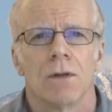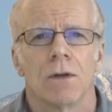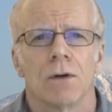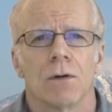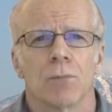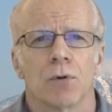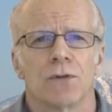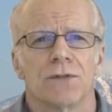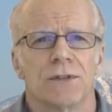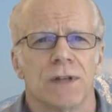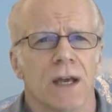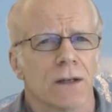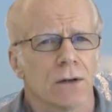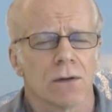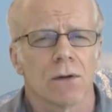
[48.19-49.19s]
that are
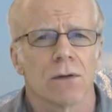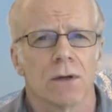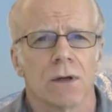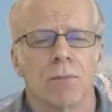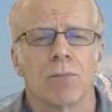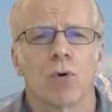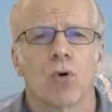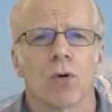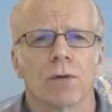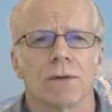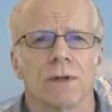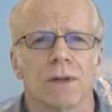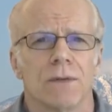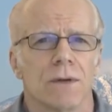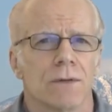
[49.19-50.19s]
particularly
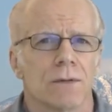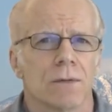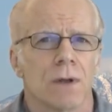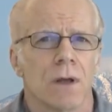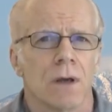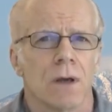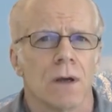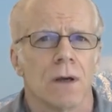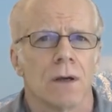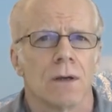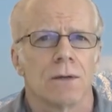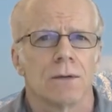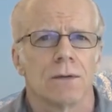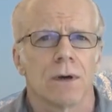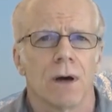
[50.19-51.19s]
important at this
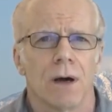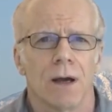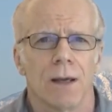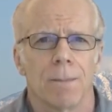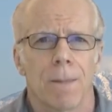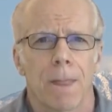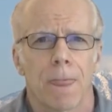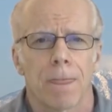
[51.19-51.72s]
time